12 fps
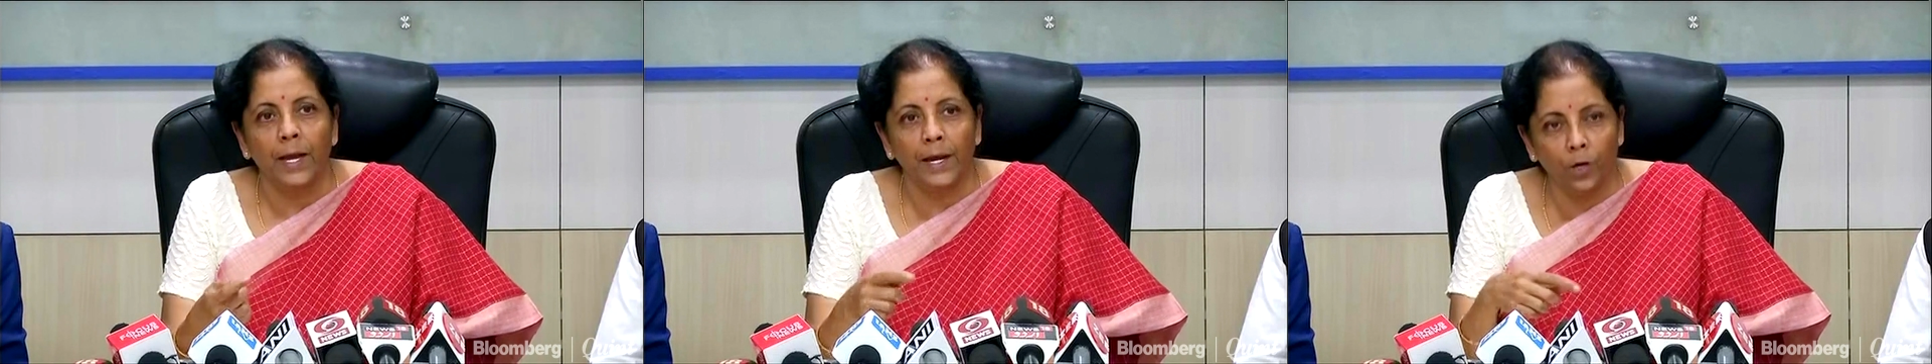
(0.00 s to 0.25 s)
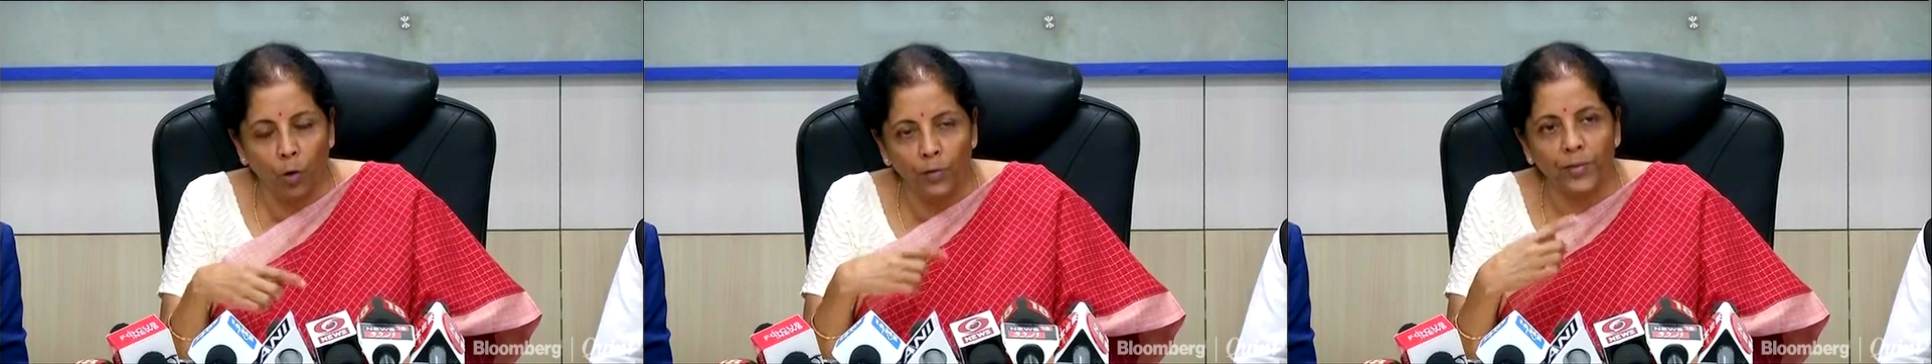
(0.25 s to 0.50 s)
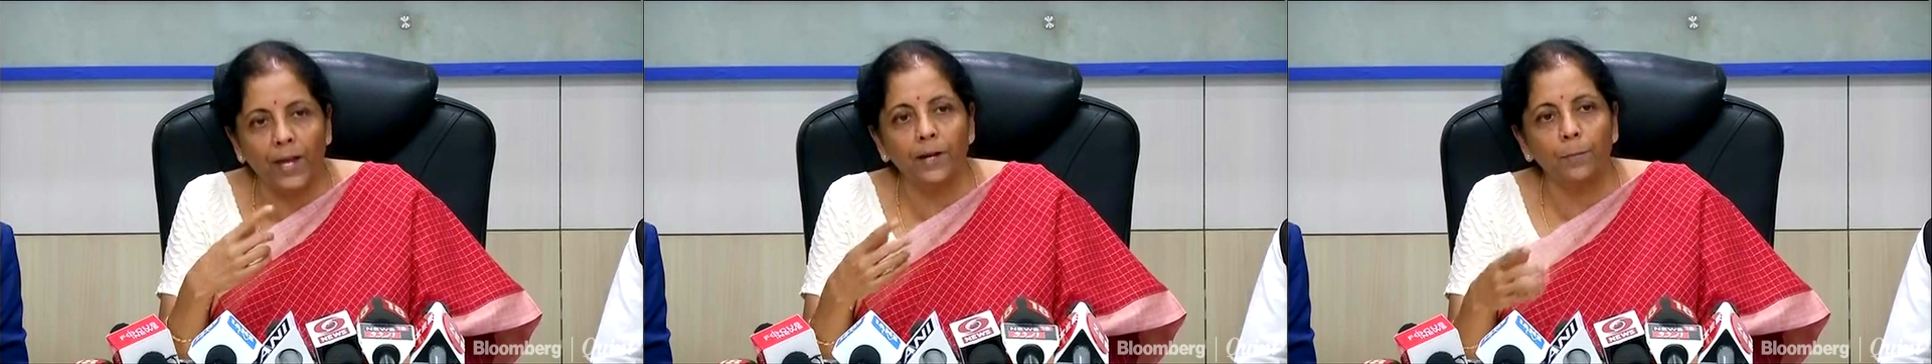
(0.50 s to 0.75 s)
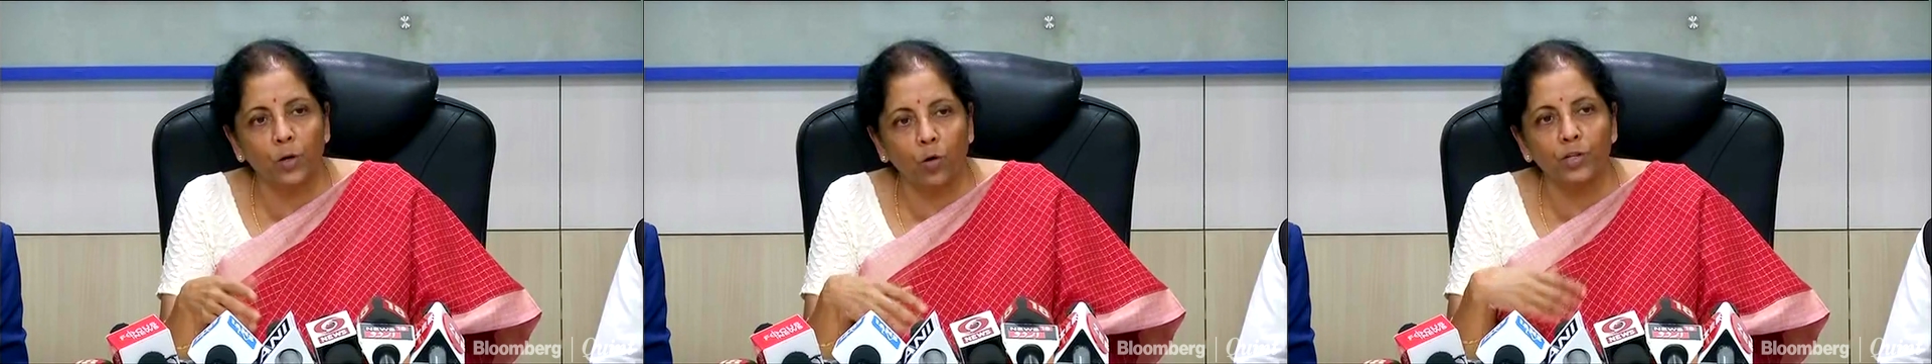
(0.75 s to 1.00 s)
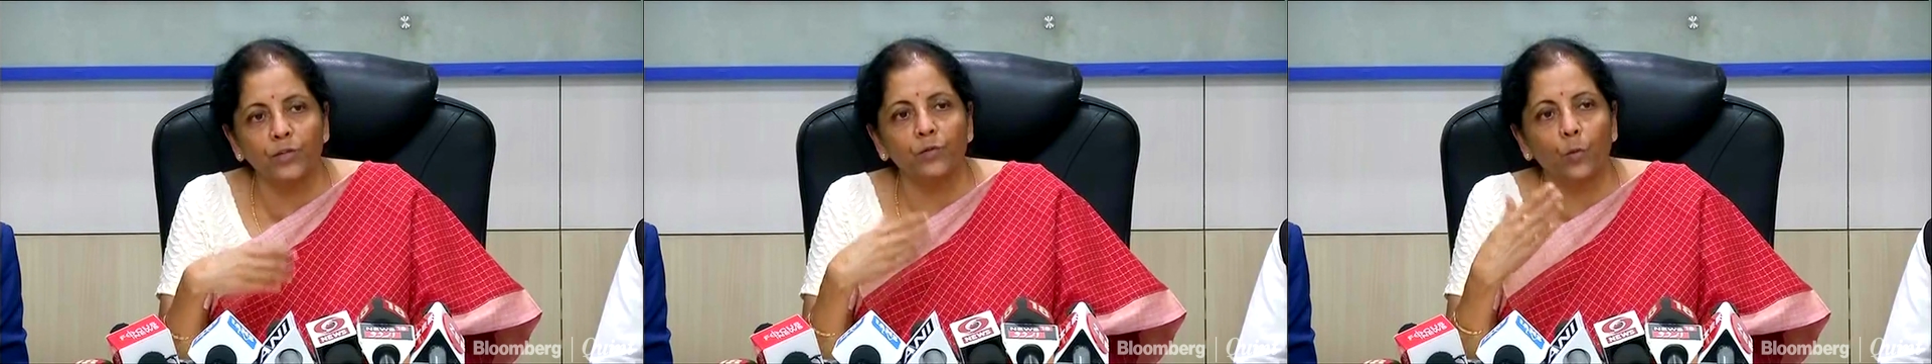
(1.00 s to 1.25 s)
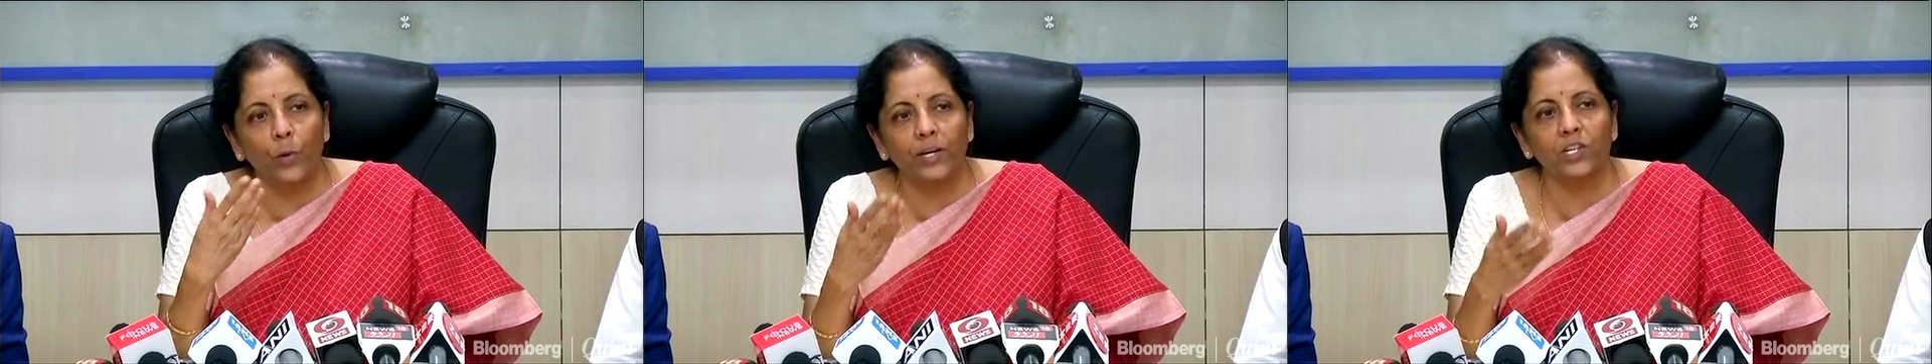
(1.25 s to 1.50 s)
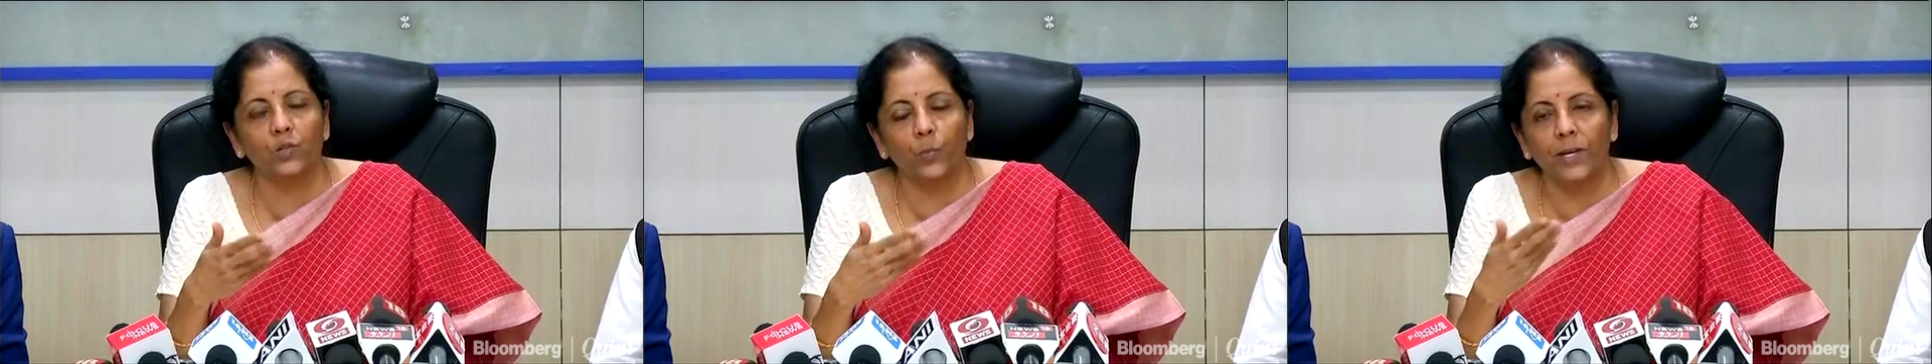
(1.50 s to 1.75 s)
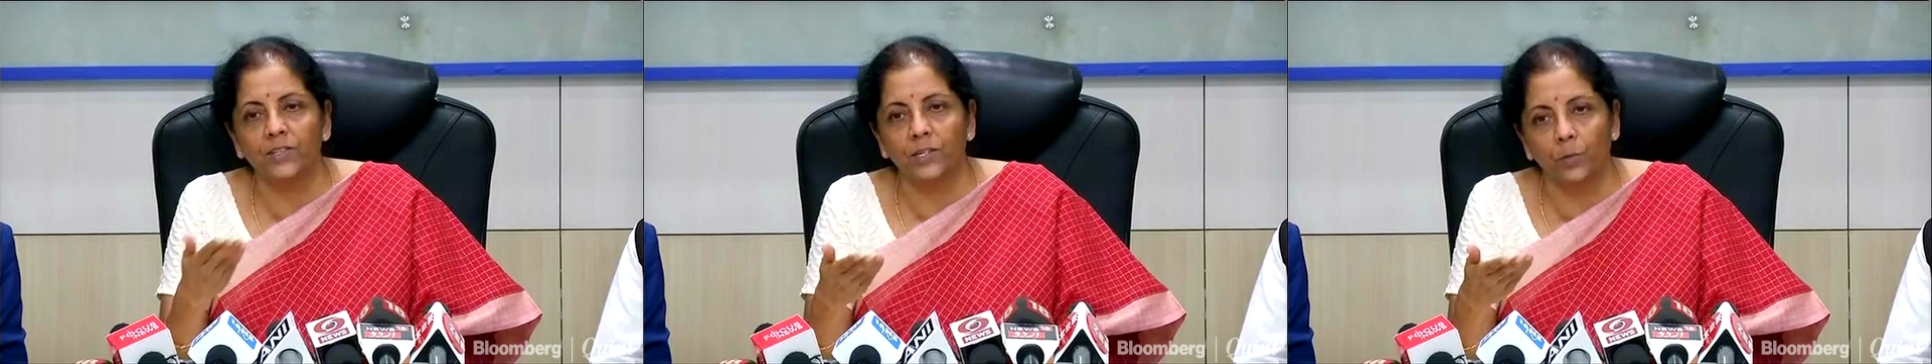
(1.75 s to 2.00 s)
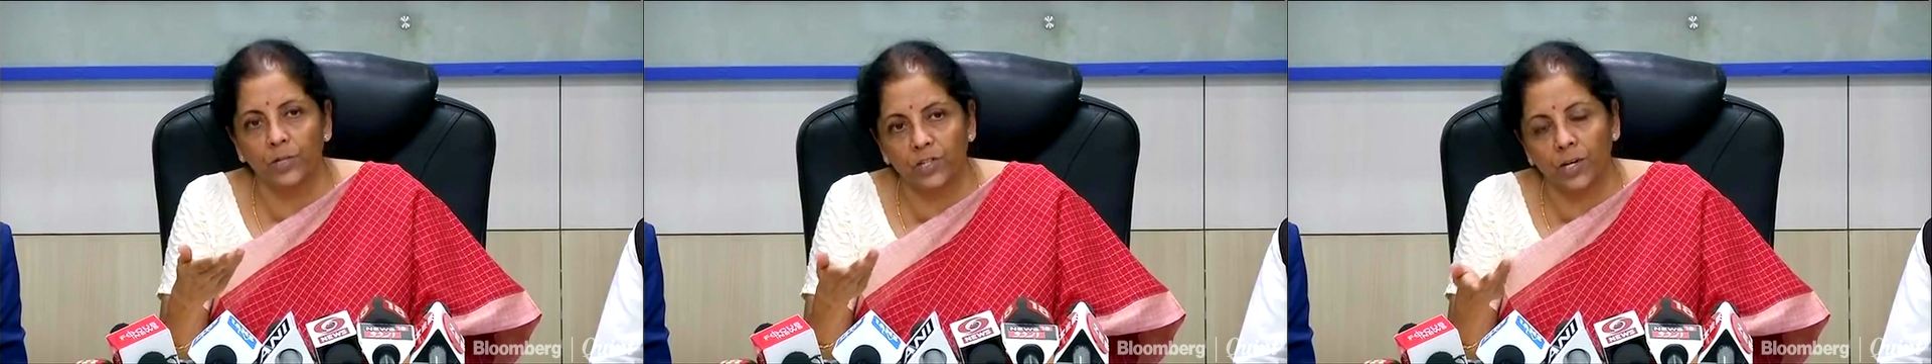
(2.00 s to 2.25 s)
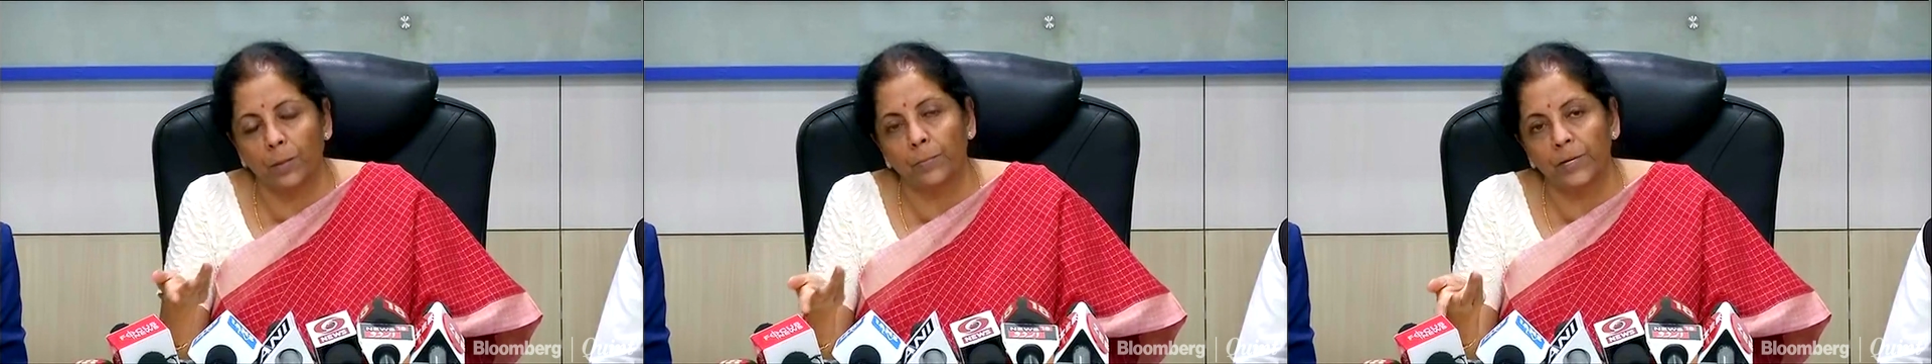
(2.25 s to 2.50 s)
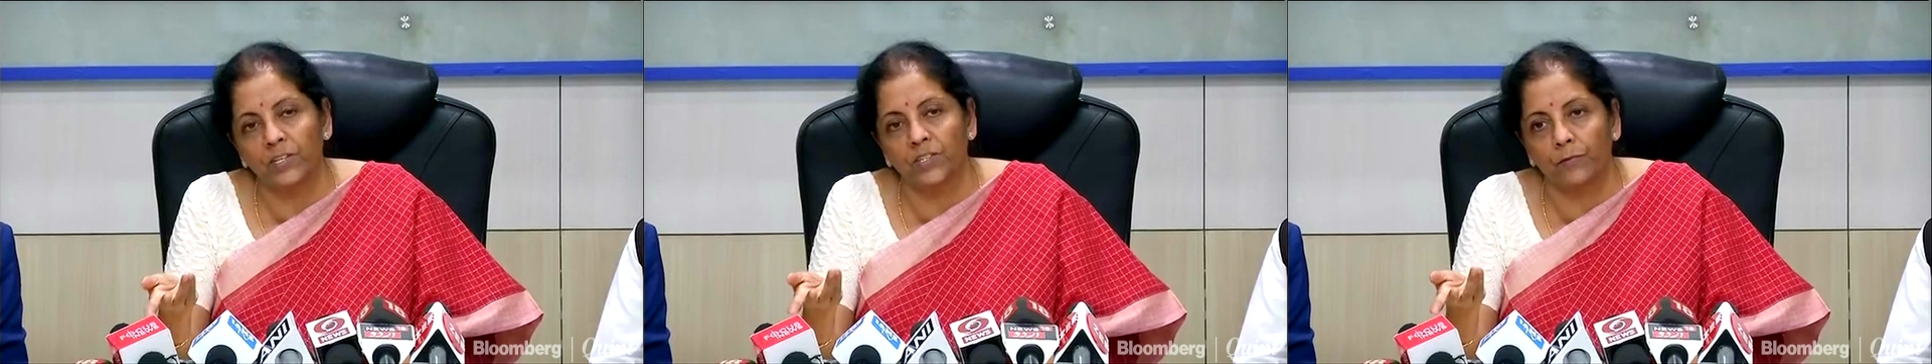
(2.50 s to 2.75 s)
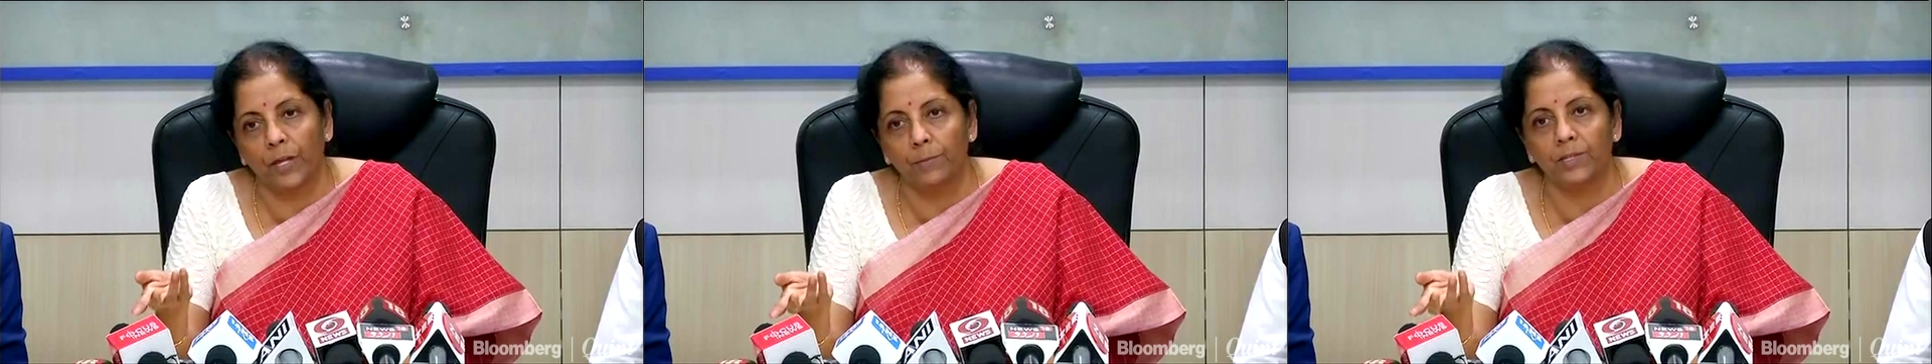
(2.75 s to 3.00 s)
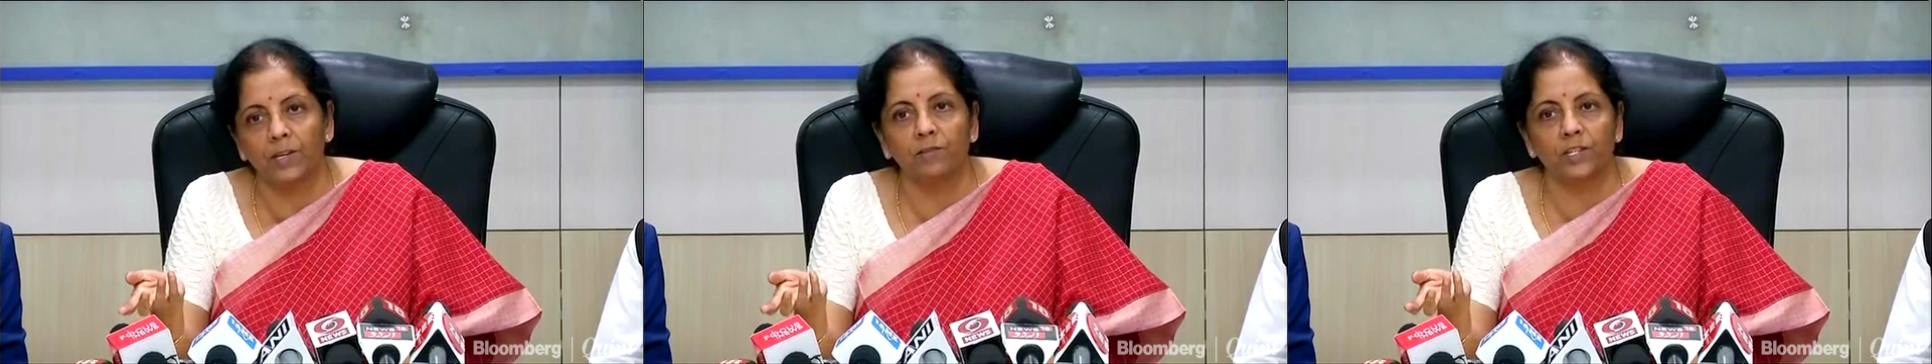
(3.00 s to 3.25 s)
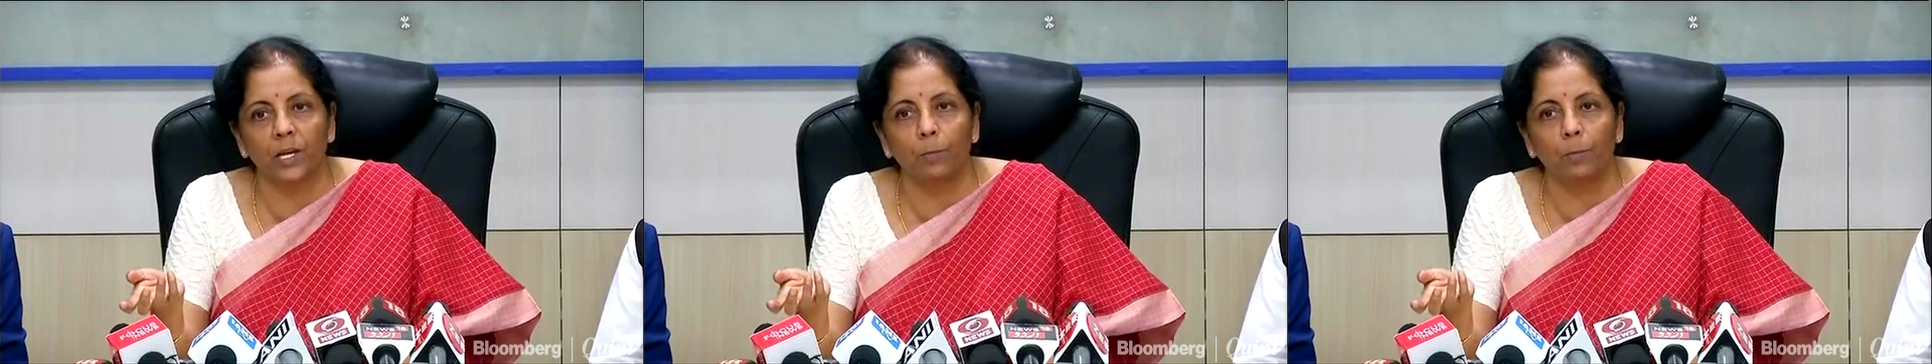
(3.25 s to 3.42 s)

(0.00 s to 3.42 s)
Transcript: And on that, because of the various ways in which companies have themselves